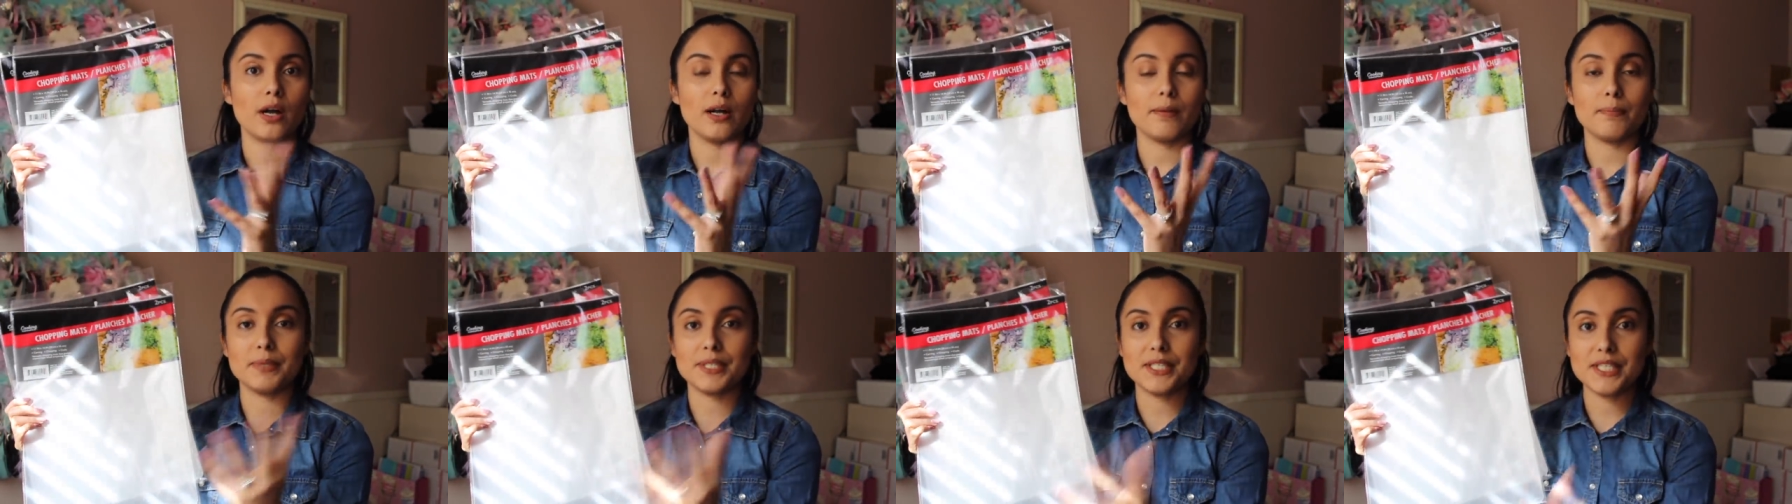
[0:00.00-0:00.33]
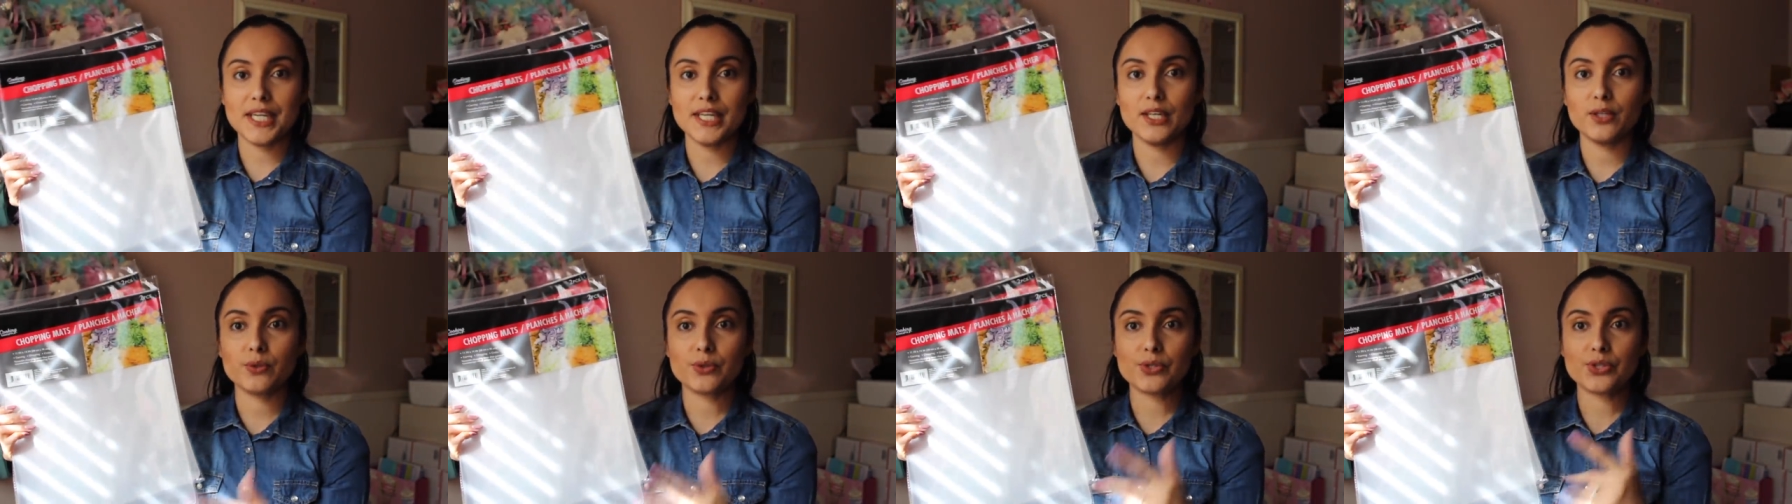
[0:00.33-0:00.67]
a
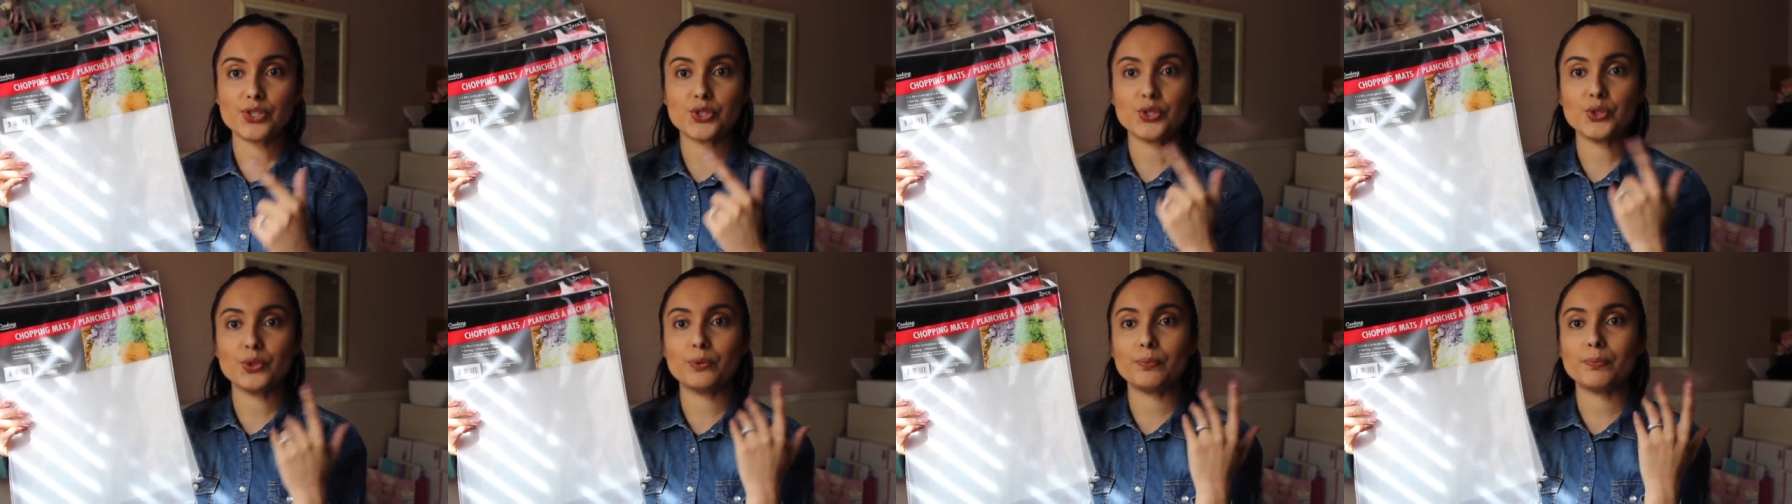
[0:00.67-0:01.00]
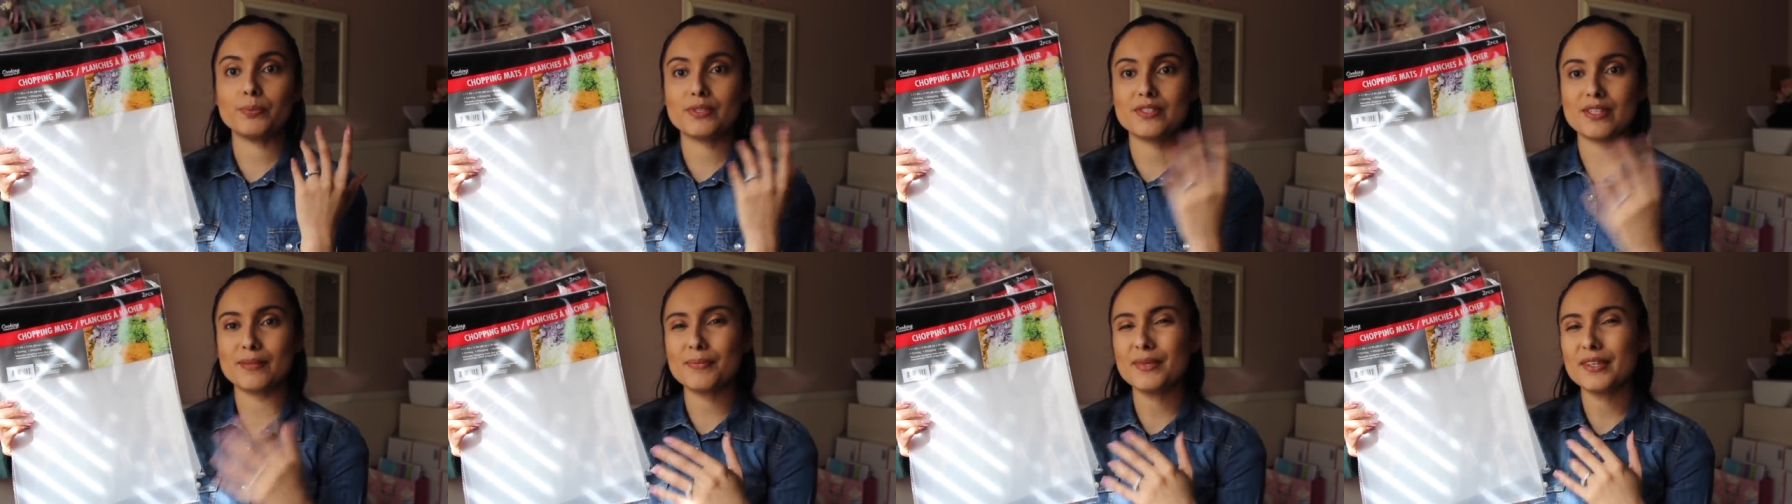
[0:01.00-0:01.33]
potato
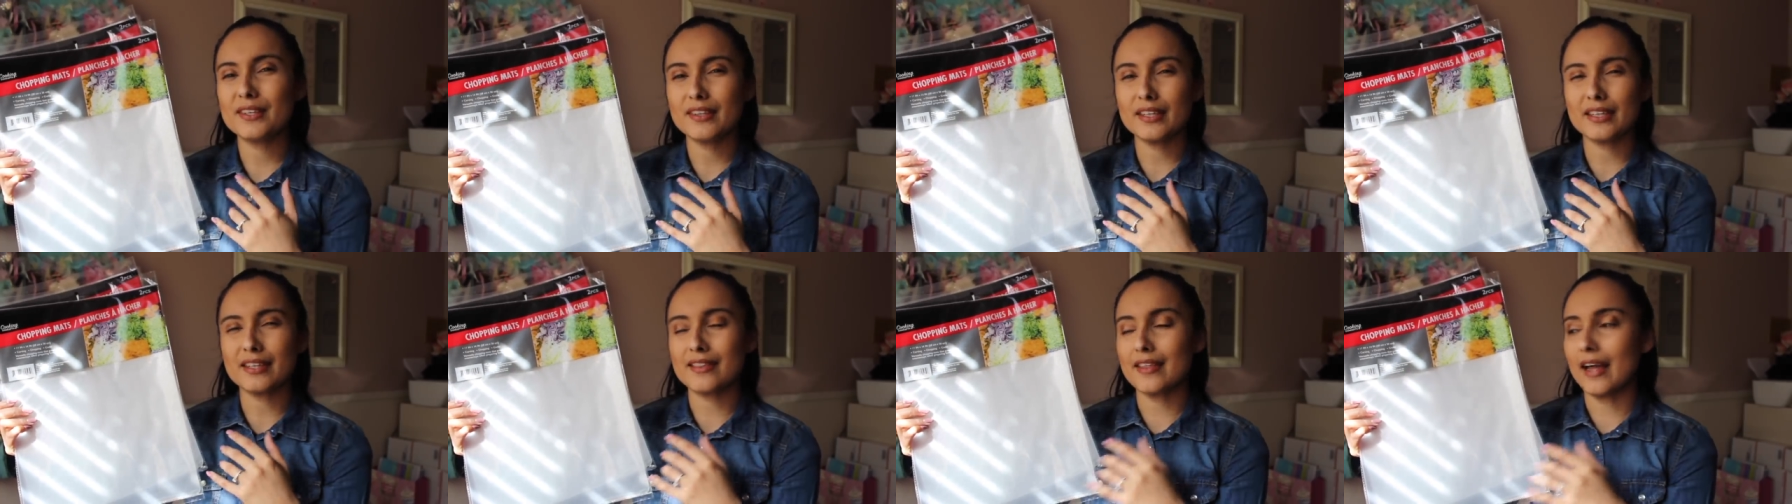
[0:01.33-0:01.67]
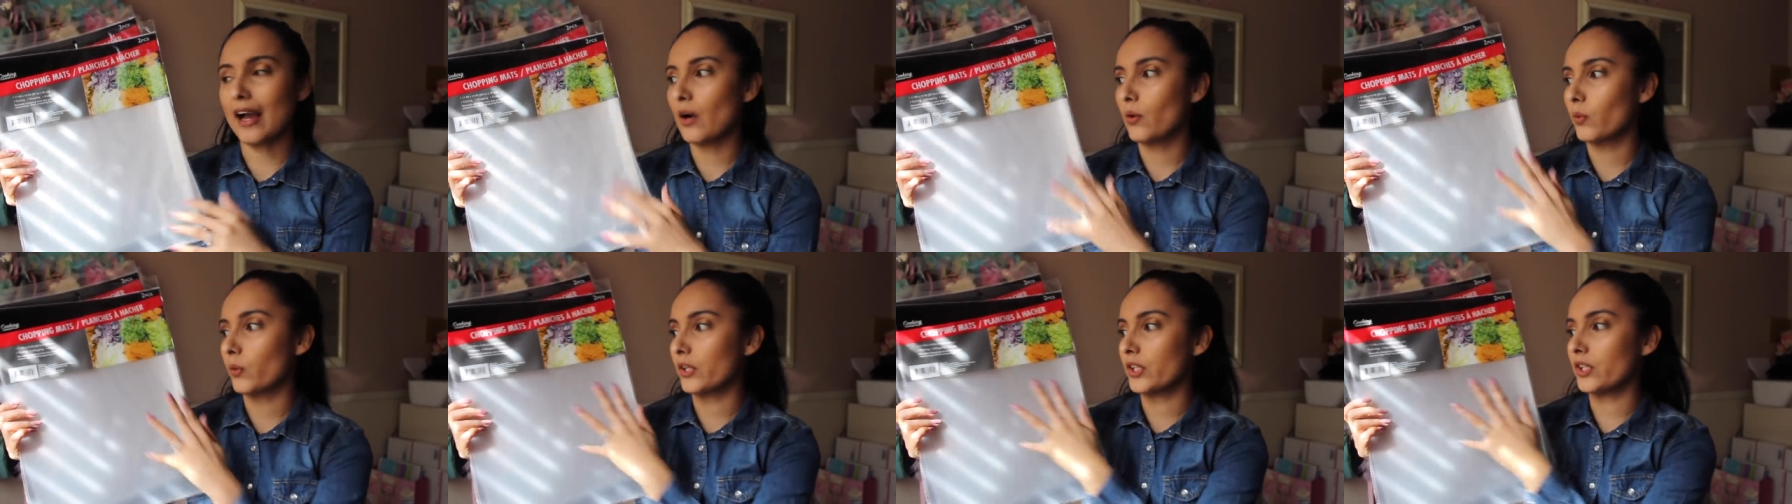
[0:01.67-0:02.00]
soup, something like that,